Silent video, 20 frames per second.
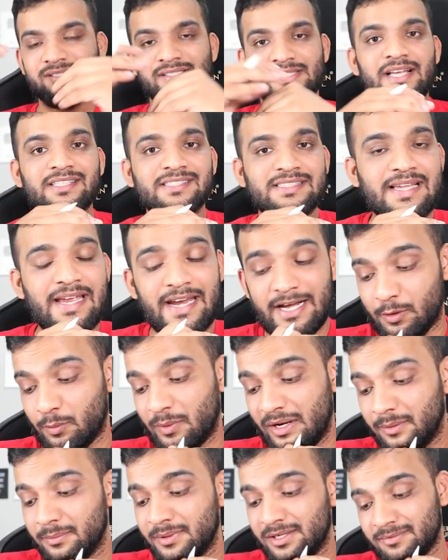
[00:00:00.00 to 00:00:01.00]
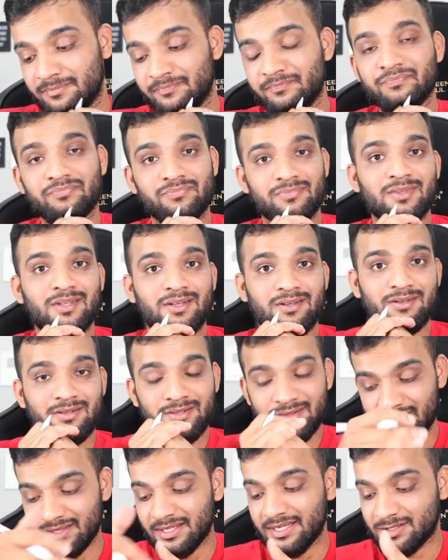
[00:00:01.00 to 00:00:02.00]
Yes, it will be.
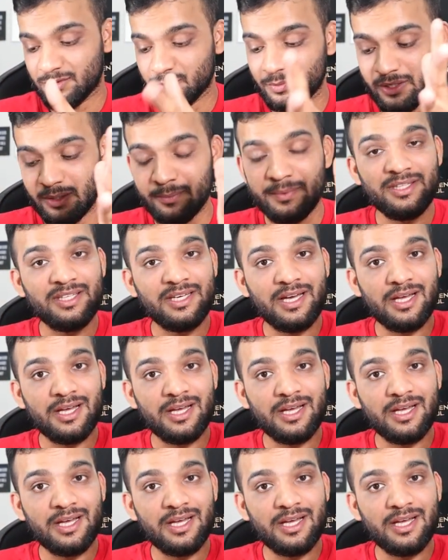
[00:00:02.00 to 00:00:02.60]
This will be